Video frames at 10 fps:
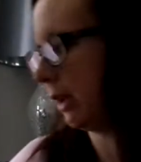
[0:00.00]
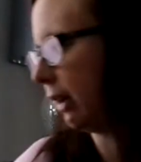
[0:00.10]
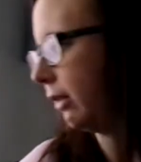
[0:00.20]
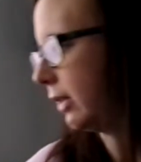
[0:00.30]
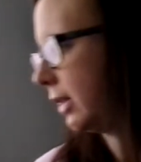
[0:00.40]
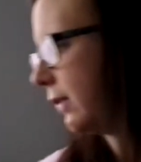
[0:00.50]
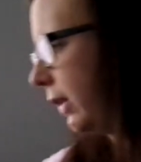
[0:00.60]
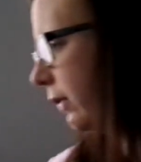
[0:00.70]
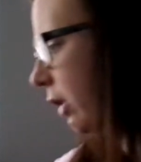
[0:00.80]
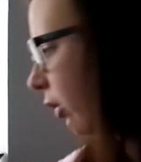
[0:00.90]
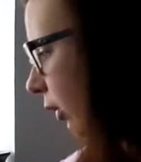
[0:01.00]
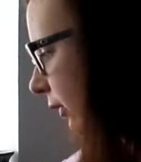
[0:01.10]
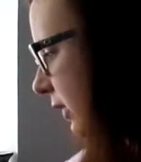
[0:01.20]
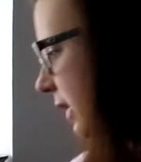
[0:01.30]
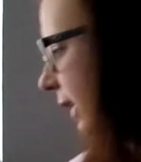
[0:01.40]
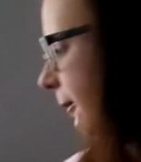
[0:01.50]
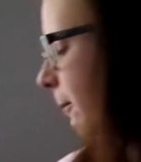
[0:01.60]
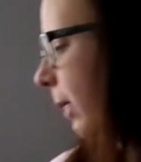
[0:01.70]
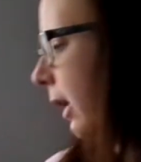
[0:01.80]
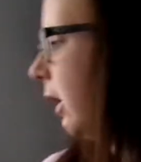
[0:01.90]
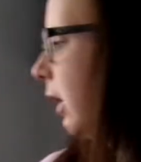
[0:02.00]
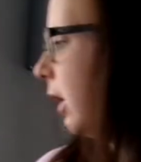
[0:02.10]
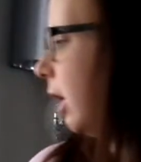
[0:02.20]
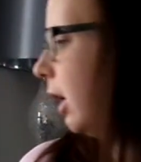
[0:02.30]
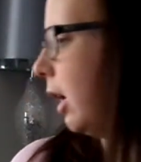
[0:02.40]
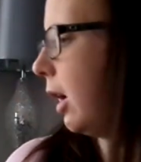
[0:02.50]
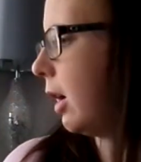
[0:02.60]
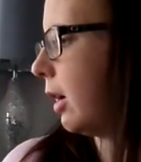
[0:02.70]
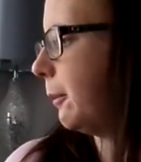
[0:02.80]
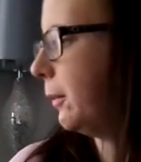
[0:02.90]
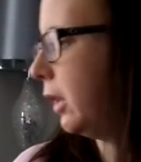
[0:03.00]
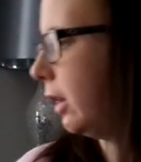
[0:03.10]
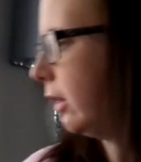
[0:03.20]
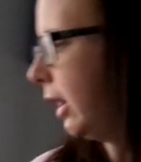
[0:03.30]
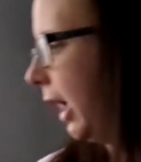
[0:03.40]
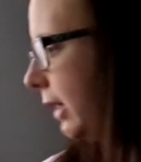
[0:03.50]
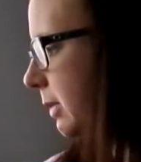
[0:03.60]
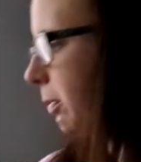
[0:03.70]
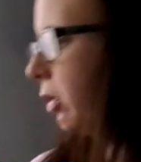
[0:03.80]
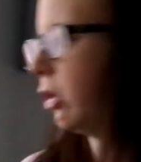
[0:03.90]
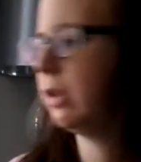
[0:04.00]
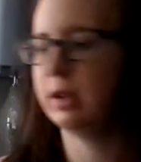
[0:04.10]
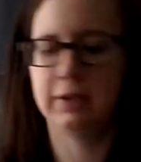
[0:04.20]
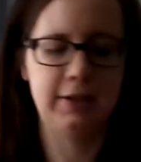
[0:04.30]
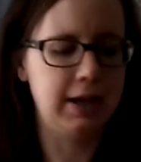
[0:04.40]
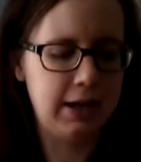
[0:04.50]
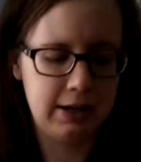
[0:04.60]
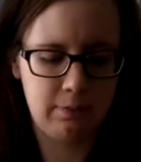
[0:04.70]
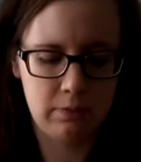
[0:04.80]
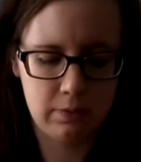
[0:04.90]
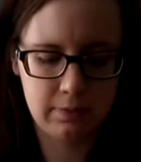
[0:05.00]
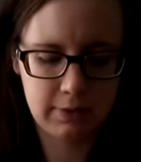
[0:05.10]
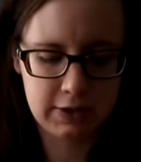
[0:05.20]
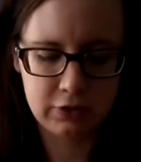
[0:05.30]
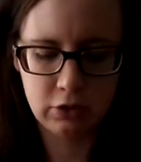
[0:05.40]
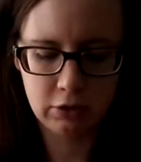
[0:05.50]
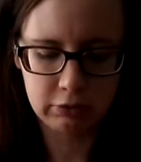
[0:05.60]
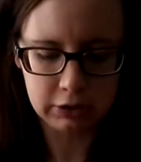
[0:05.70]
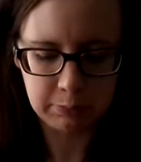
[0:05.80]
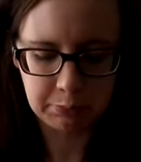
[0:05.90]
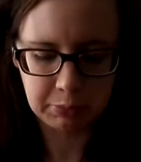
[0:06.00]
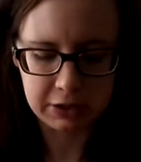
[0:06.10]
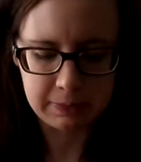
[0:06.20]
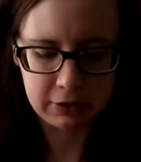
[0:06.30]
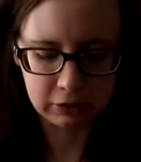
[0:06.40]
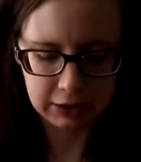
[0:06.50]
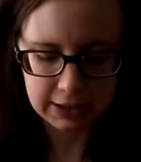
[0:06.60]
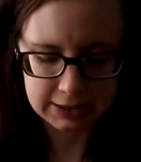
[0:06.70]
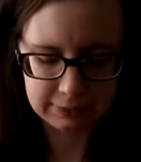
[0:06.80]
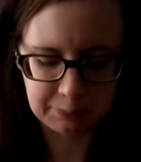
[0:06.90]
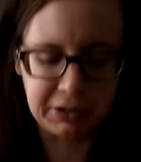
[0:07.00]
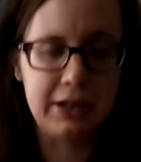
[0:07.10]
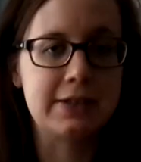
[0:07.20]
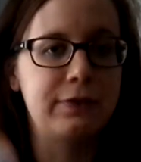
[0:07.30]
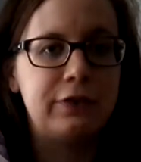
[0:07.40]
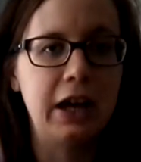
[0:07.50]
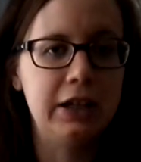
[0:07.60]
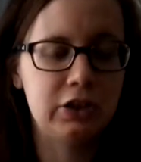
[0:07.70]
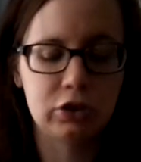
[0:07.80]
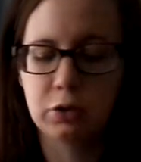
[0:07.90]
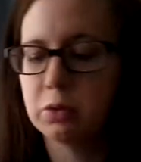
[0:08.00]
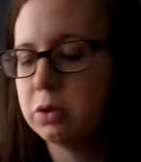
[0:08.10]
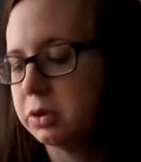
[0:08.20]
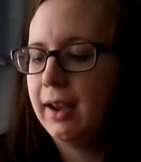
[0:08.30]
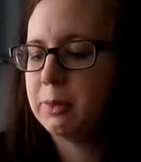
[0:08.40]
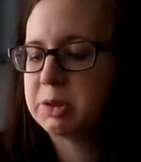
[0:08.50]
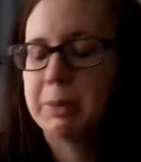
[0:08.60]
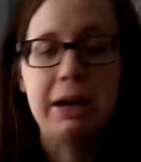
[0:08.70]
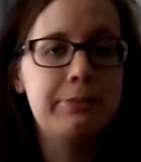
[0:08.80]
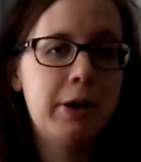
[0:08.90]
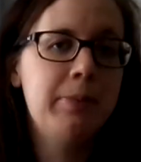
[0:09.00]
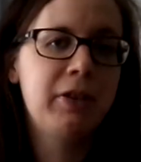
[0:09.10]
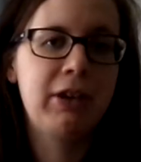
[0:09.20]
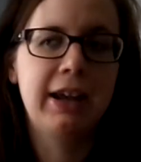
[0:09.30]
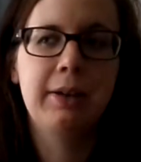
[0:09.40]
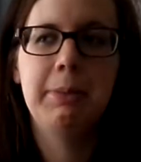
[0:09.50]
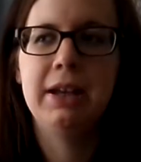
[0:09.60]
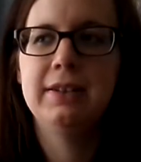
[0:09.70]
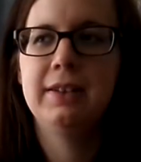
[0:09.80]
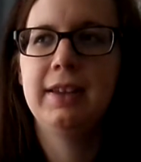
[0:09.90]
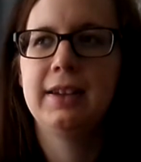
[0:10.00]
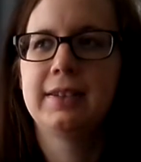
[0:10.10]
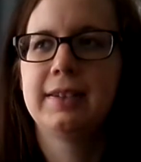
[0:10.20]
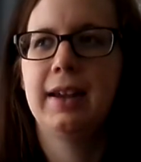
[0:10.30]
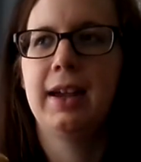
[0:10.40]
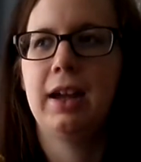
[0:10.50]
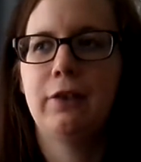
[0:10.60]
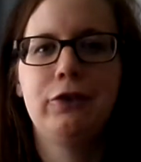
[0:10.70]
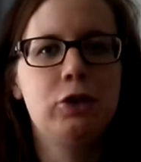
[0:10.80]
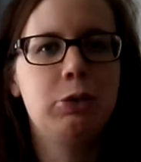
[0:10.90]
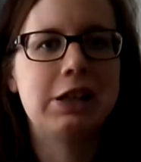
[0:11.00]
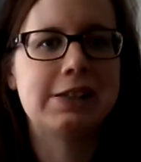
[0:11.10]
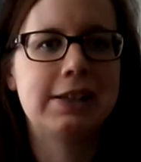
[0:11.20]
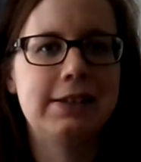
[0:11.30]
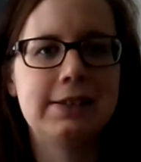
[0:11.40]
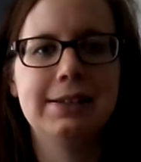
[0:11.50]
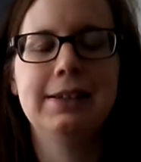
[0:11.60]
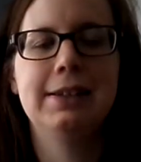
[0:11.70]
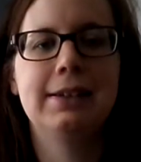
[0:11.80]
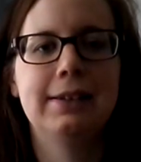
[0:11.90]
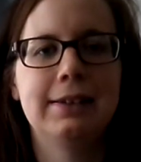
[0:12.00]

else even if you're not feeding. Um, the next product um, it's not really baby related, but it's Vanish Gold. It was my mum that recommended this uh, a few weeks into